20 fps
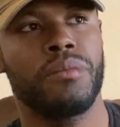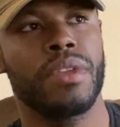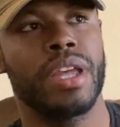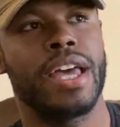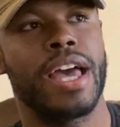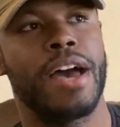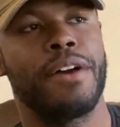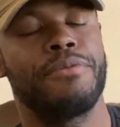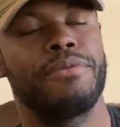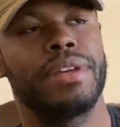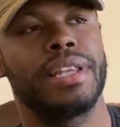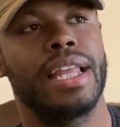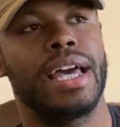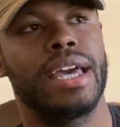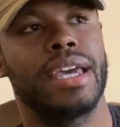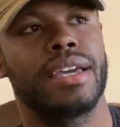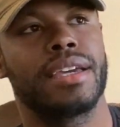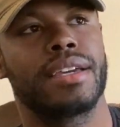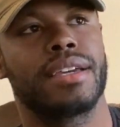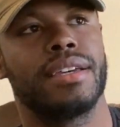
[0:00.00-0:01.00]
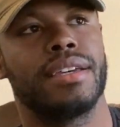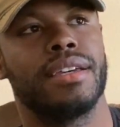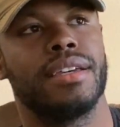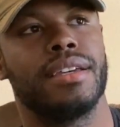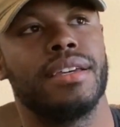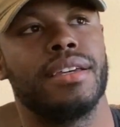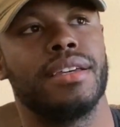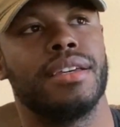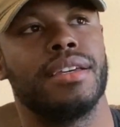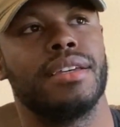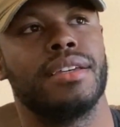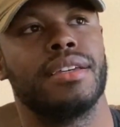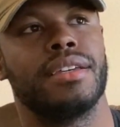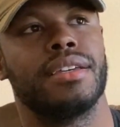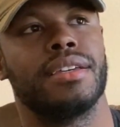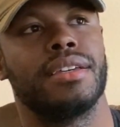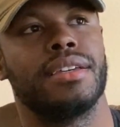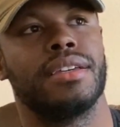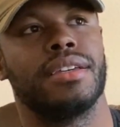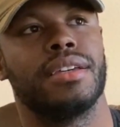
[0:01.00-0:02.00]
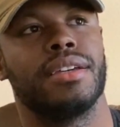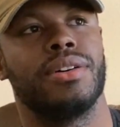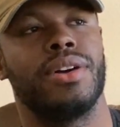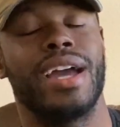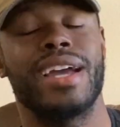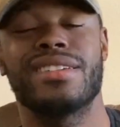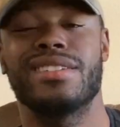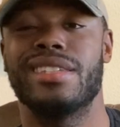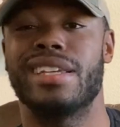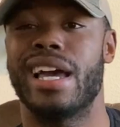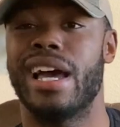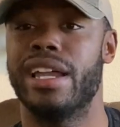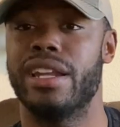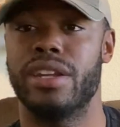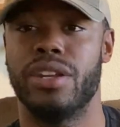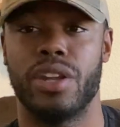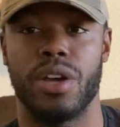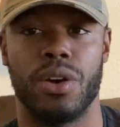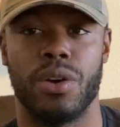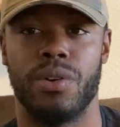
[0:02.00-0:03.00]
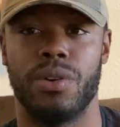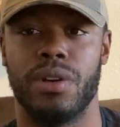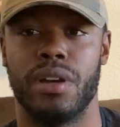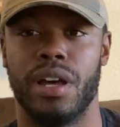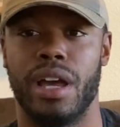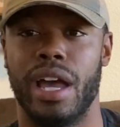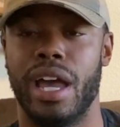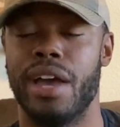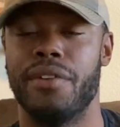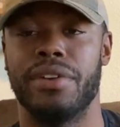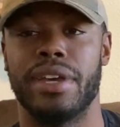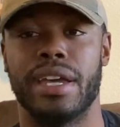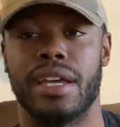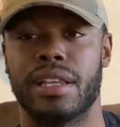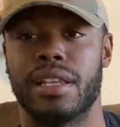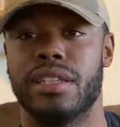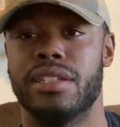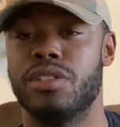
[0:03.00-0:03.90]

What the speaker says: I feel like, well, actually I know, I have an inkling.